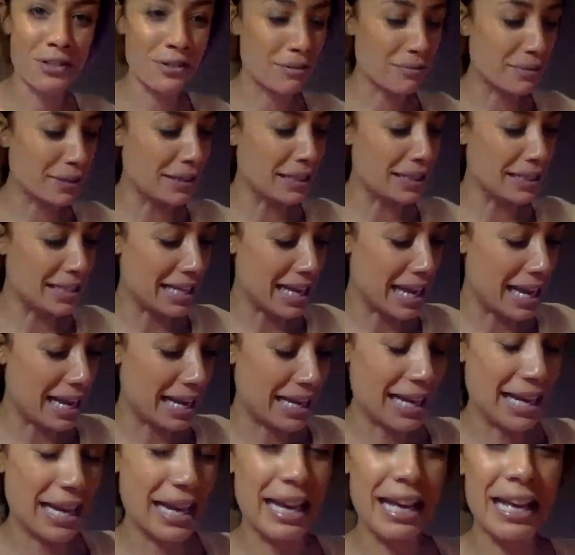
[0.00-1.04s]
so I'm going to
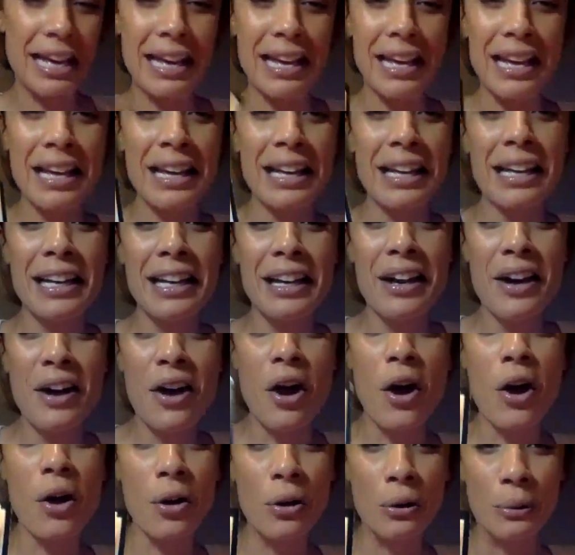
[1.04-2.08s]
take it.
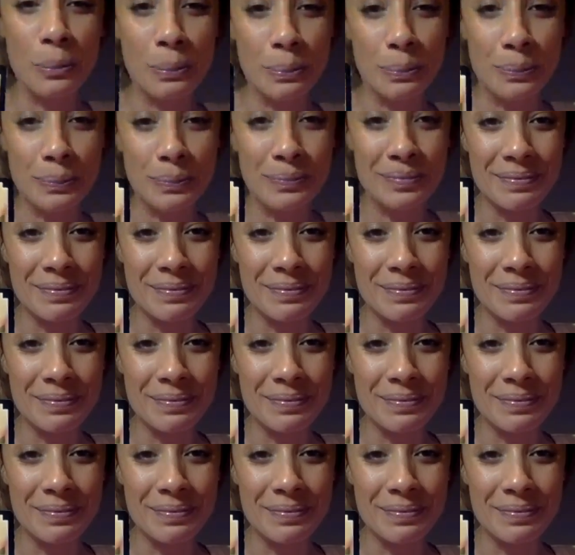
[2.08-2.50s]
Hope.